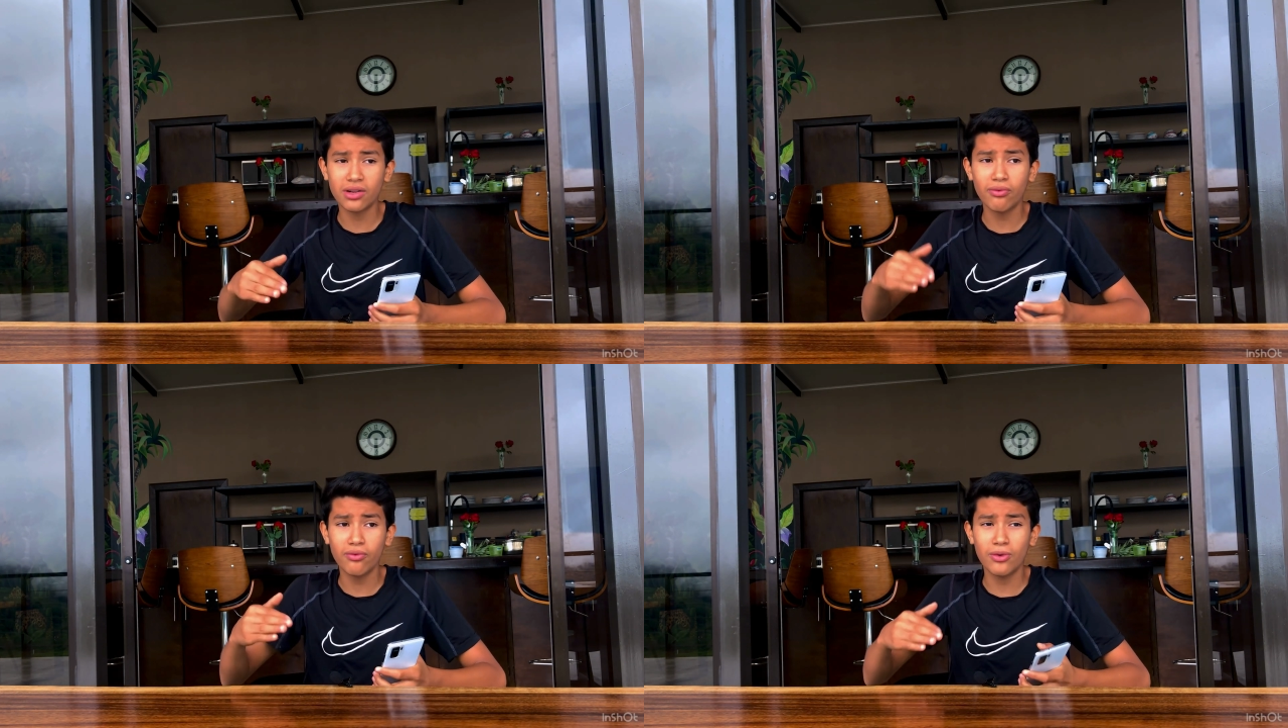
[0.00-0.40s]

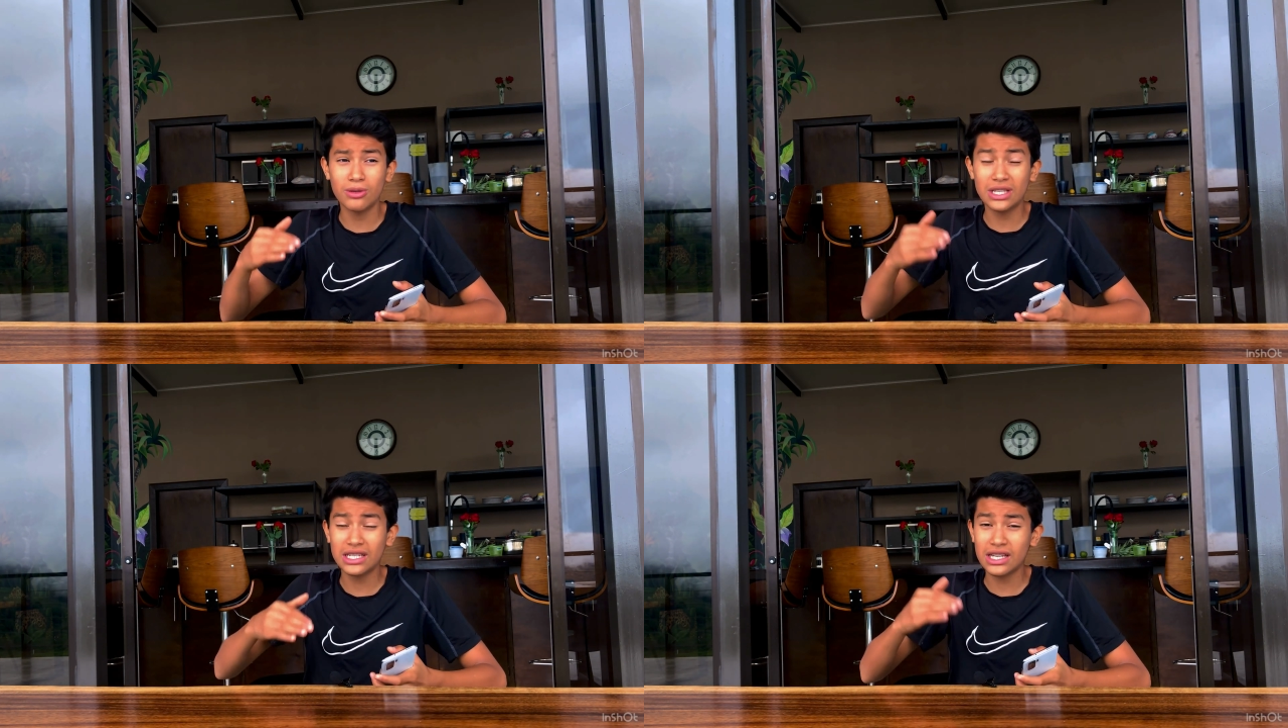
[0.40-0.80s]

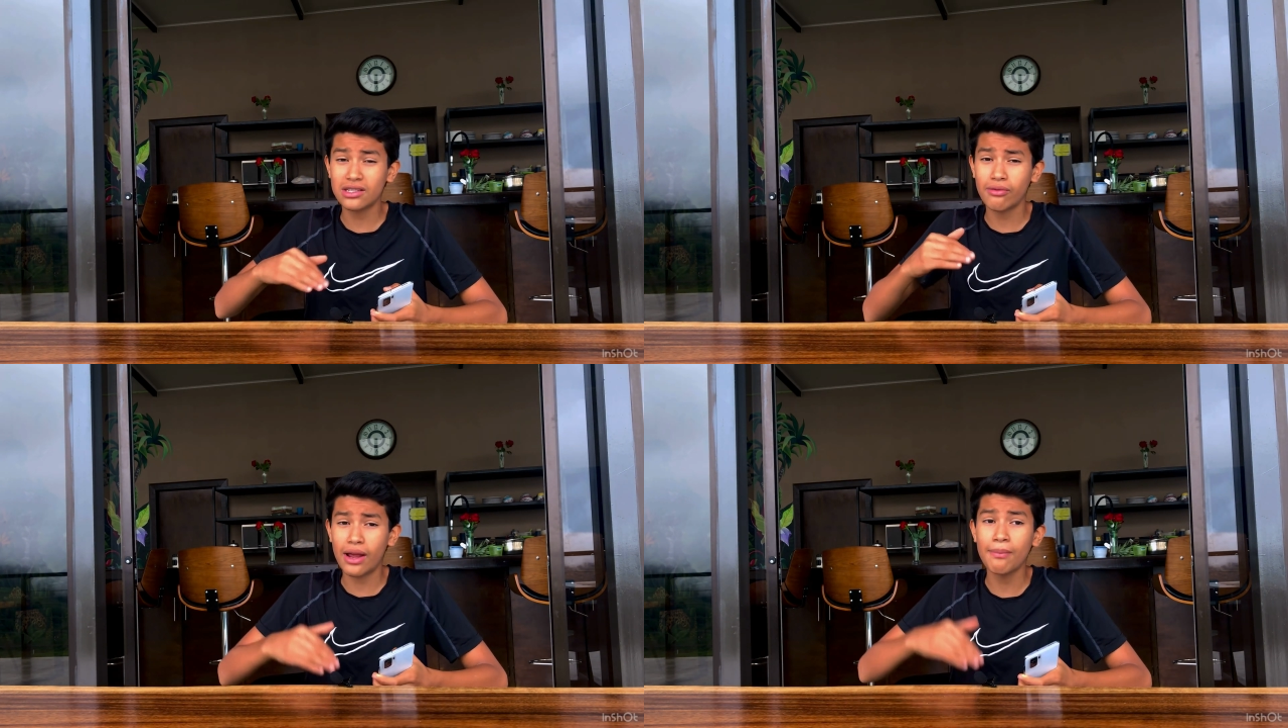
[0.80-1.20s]

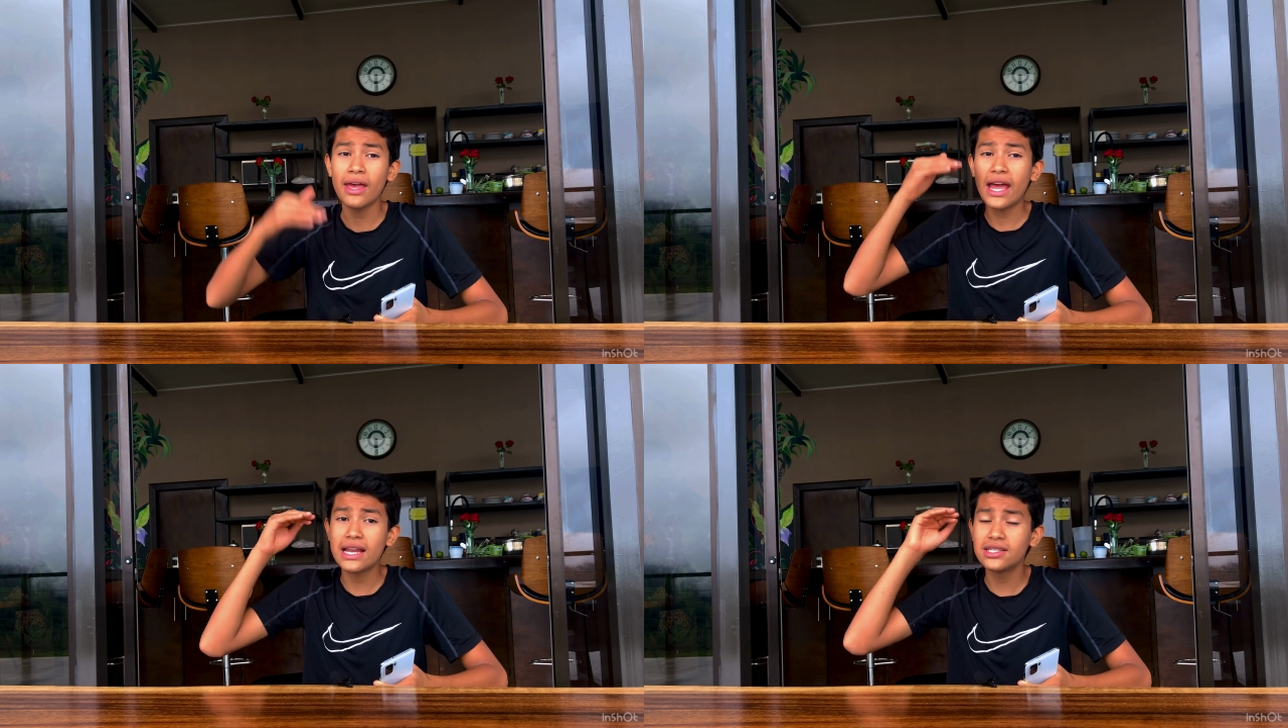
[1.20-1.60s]
of RAM
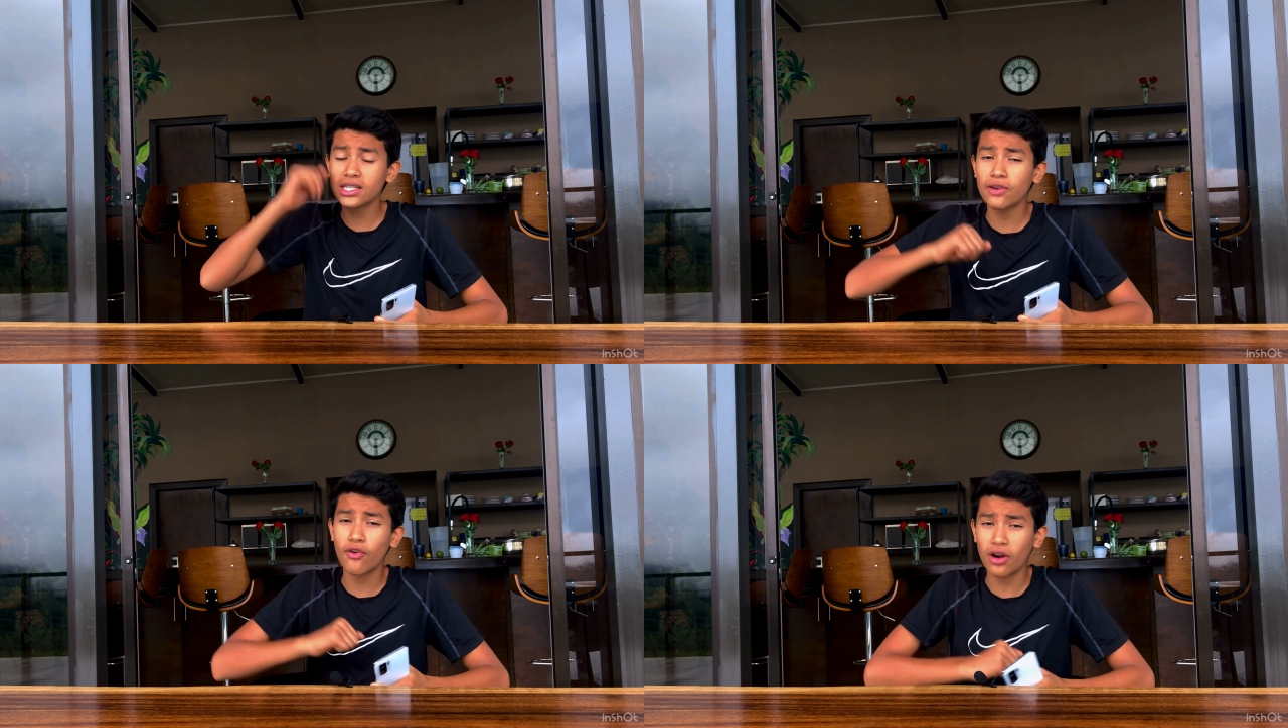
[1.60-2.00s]
and
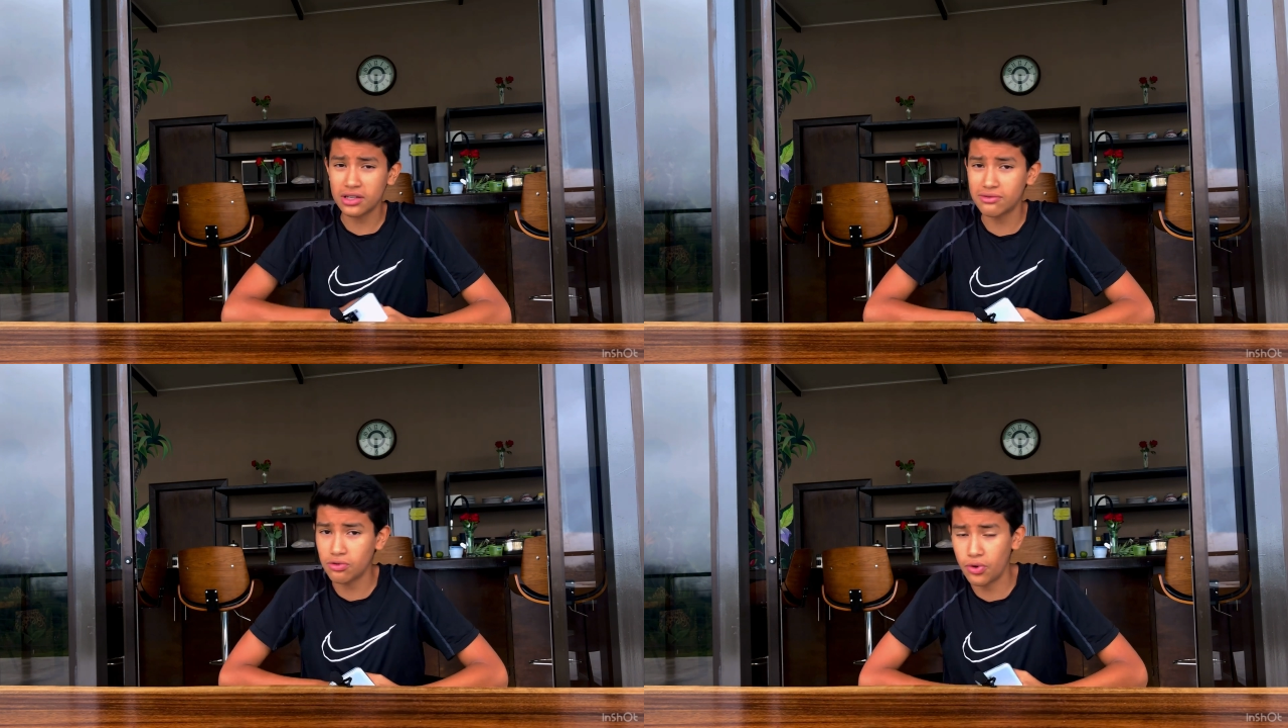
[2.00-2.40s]
64 gigs
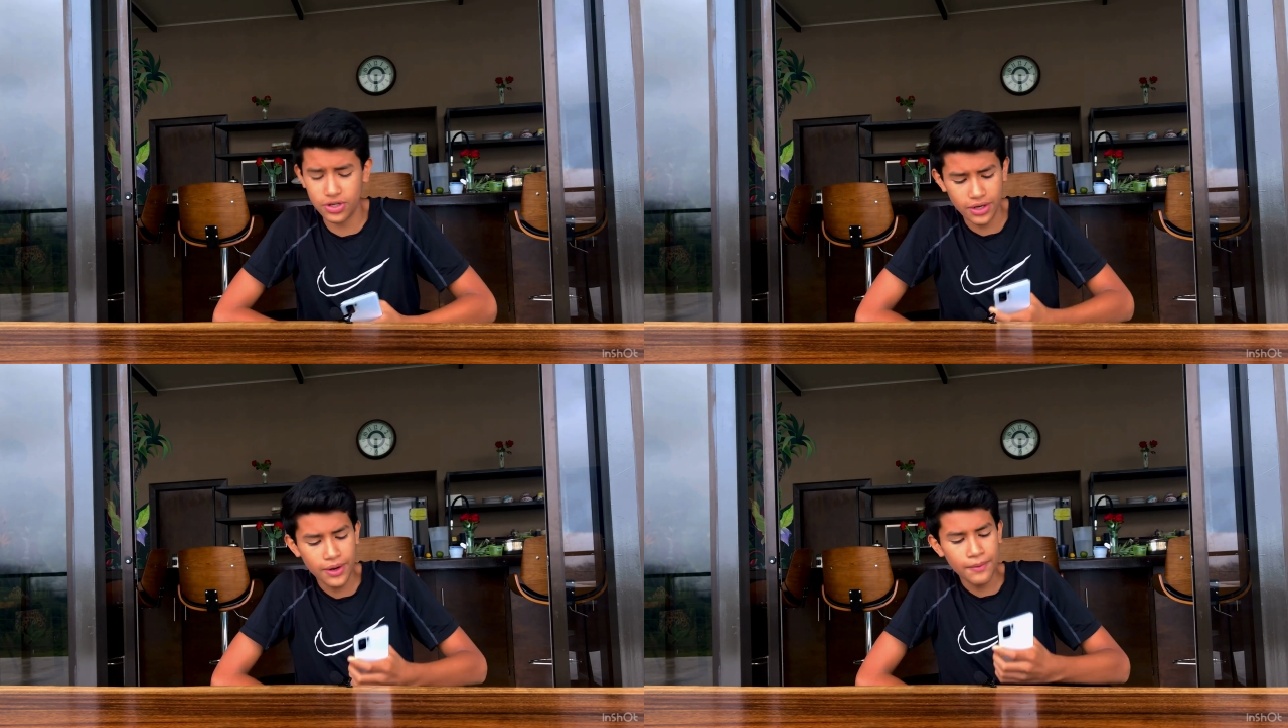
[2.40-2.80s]
of storage.